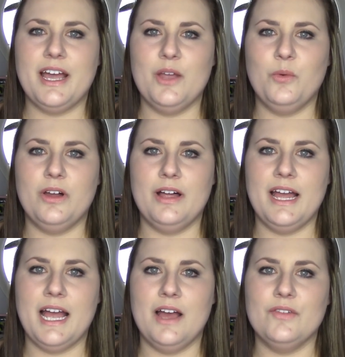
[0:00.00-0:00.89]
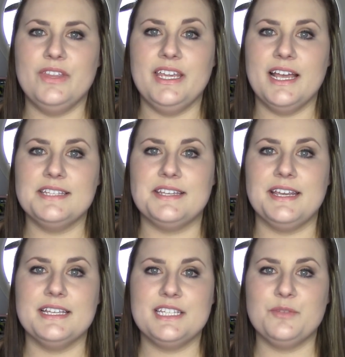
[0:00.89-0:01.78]
I will have the
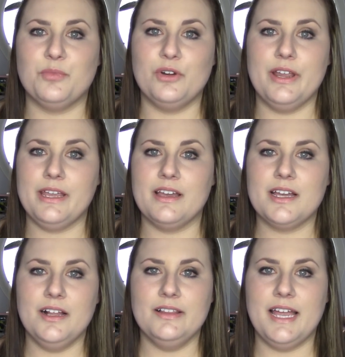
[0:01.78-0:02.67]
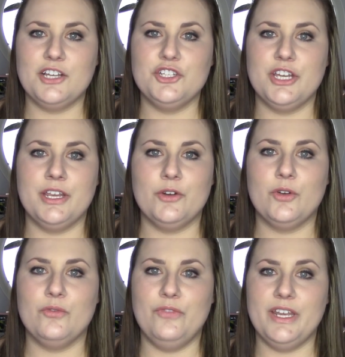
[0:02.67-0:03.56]
Essie Spring Collection
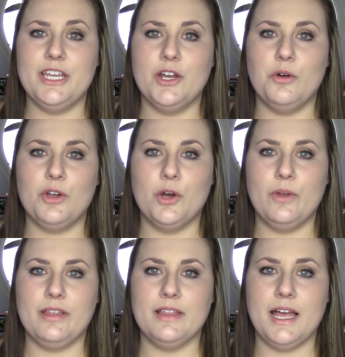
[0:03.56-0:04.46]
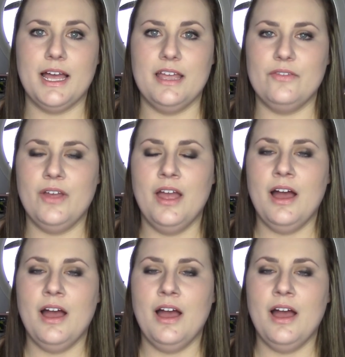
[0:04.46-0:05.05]
video going live.